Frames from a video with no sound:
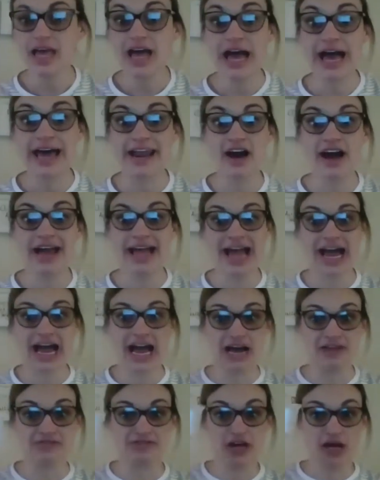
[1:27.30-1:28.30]
and I
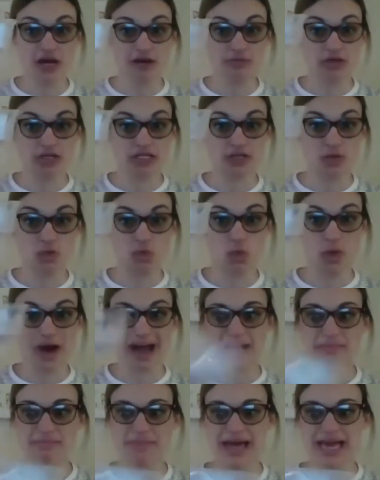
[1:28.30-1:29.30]
have put some
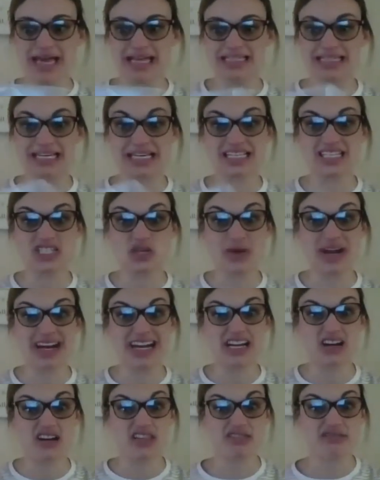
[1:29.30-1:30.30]
white paint into a
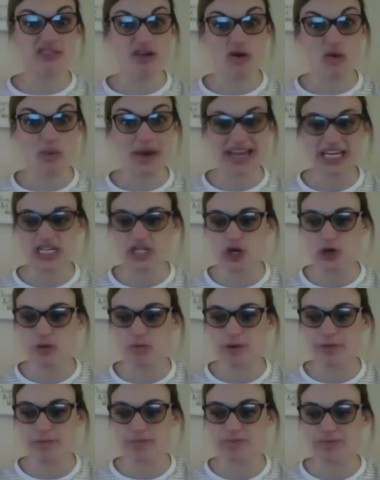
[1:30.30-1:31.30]
little throwaway
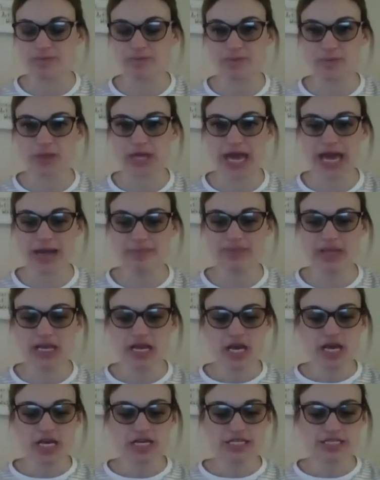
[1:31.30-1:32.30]
tub. Okay,
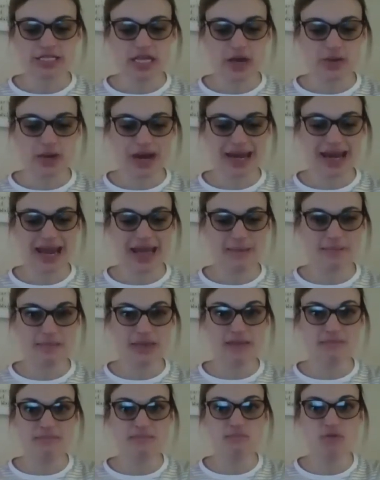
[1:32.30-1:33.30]
so let
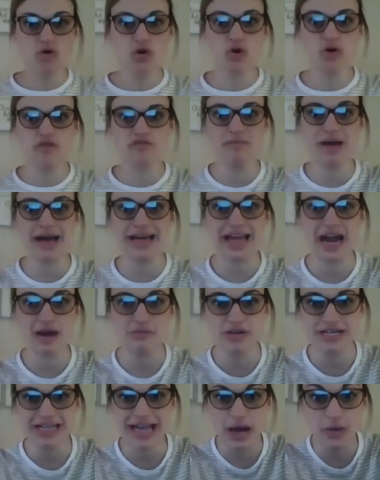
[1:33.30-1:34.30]
me move my
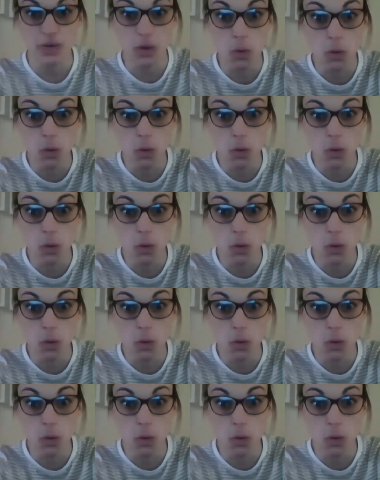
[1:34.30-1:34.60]
camera down.